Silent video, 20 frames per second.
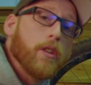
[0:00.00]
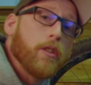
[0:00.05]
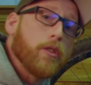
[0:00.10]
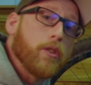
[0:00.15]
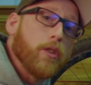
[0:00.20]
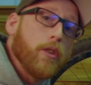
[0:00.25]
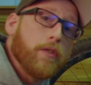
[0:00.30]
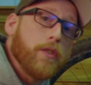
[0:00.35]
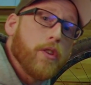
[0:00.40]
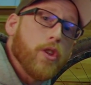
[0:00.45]

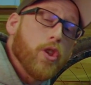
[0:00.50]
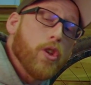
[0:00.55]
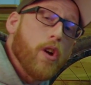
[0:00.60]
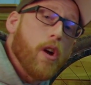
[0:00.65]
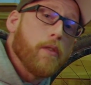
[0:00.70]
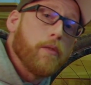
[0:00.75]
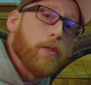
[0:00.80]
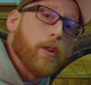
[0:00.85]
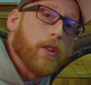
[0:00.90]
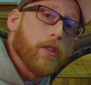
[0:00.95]
stuff your
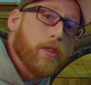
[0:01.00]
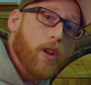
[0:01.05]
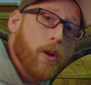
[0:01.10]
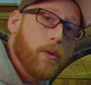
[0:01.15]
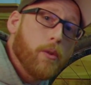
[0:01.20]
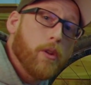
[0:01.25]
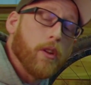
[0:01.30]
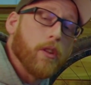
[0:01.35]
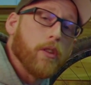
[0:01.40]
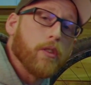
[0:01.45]
shock full of
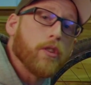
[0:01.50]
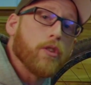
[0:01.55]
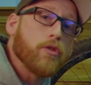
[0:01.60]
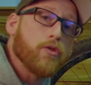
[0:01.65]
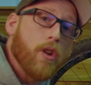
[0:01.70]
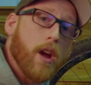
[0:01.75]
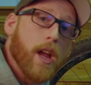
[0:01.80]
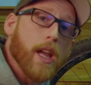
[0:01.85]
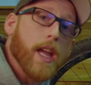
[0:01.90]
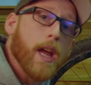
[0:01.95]
tokens to
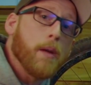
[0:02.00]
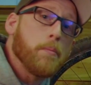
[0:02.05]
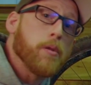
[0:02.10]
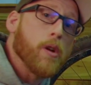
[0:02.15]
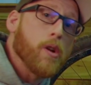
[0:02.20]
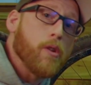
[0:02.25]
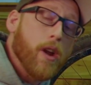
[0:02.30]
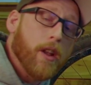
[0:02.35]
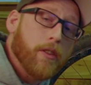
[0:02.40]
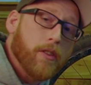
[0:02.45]
try and get
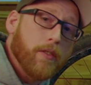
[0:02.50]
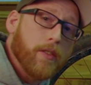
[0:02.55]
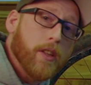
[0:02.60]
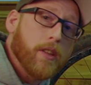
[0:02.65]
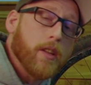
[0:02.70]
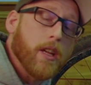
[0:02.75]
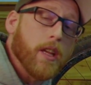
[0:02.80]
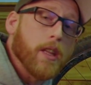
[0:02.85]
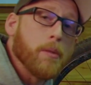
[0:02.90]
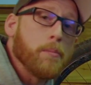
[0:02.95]

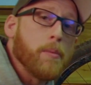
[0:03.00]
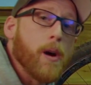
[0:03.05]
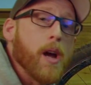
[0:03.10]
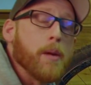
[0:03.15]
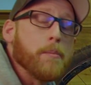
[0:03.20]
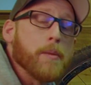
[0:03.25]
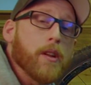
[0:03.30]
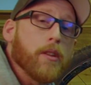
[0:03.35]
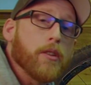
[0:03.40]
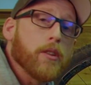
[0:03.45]
progressivity in the
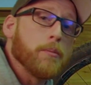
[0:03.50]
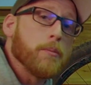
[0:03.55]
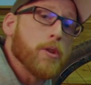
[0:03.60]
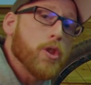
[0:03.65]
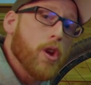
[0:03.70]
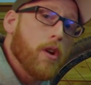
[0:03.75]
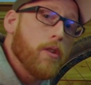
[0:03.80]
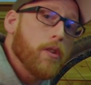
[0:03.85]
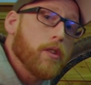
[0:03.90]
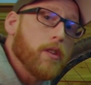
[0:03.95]
bike, because the
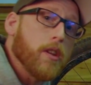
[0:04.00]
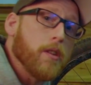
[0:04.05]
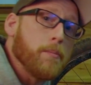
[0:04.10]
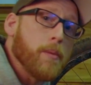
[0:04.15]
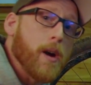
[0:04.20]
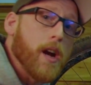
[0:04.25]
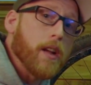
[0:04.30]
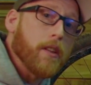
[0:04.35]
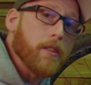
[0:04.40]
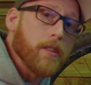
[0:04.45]
majority of
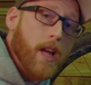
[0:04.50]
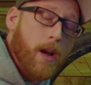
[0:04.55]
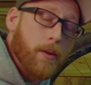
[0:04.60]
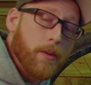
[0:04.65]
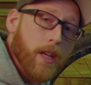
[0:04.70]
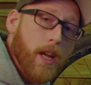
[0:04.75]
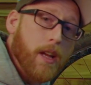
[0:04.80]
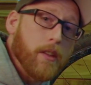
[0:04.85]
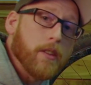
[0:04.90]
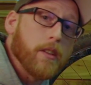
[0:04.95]
bikes
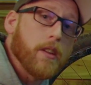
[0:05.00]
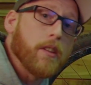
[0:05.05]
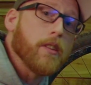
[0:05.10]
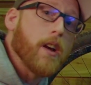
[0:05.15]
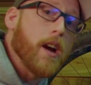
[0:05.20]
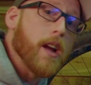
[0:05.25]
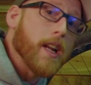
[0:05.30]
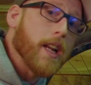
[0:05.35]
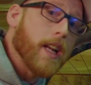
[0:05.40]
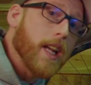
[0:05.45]
nowadays are
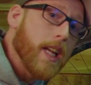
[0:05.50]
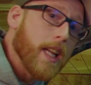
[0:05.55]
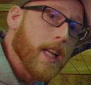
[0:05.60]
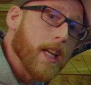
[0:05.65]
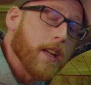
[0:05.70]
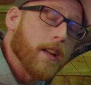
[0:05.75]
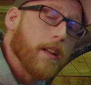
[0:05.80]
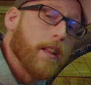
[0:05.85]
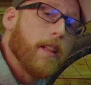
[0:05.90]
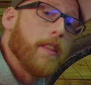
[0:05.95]
designed
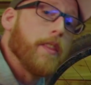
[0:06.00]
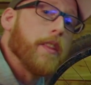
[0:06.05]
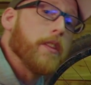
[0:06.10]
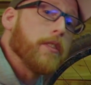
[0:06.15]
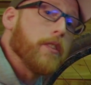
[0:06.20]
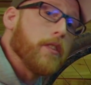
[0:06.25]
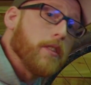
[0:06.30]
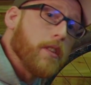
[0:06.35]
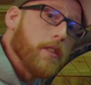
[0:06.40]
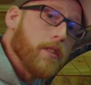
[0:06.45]
linear.
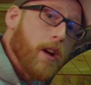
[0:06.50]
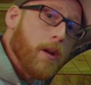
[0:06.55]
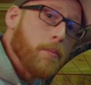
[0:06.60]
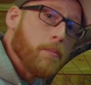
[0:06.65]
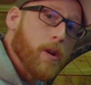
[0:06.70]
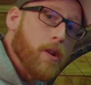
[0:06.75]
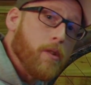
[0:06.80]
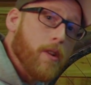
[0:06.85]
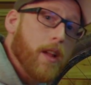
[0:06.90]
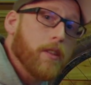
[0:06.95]
This is designed
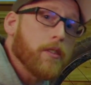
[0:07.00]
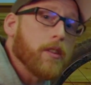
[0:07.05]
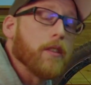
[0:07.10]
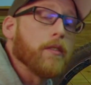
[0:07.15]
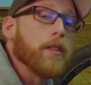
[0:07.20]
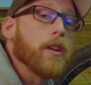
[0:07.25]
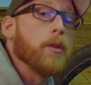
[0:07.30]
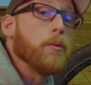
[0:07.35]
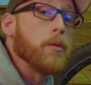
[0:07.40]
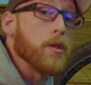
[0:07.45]

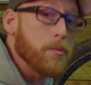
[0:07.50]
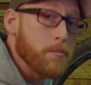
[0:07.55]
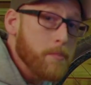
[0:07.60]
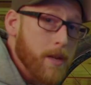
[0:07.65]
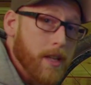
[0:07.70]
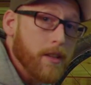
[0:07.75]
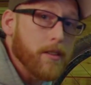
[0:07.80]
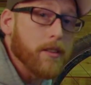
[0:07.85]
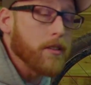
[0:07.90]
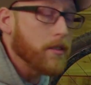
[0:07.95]
progressive, which
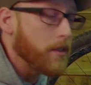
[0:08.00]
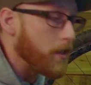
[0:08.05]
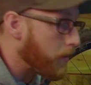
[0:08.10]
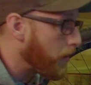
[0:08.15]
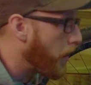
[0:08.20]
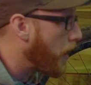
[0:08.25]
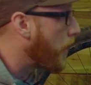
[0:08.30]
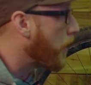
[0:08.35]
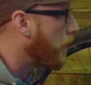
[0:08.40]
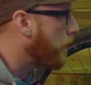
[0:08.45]
means it's
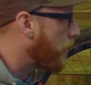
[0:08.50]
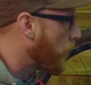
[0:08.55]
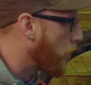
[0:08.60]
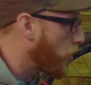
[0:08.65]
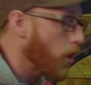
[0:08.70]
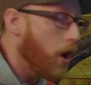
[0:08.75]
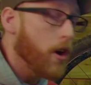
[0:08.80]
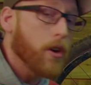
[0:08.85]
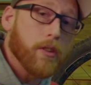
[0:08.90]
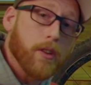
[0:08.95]
designed for
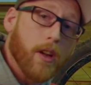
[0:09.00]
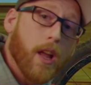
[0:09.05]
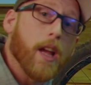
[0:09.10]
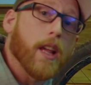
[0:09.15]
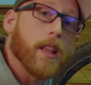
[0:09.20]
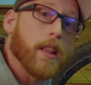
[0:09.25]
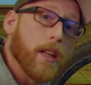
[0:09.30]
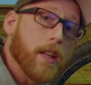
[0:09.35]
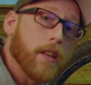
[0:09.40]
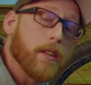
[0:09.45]
shocks
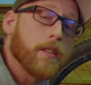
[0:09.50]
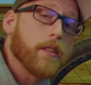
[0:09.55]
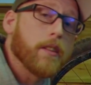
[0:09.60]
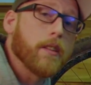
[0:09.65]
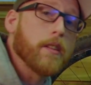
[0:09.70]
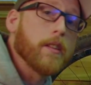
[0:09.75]
like this.